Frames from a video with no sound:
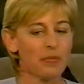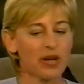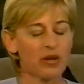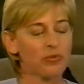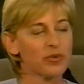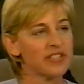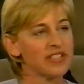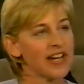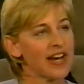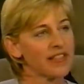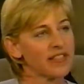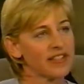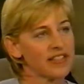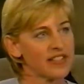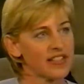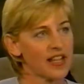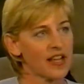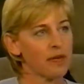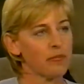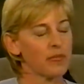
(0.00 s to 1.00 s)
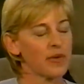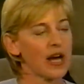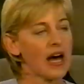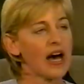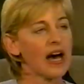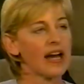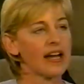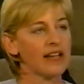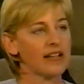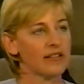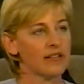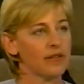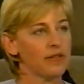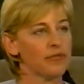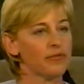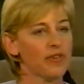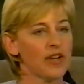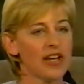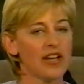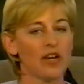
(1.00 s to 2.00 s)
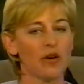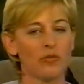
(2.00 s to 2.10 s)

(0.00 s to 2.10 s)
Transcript: but it was not the same kind of,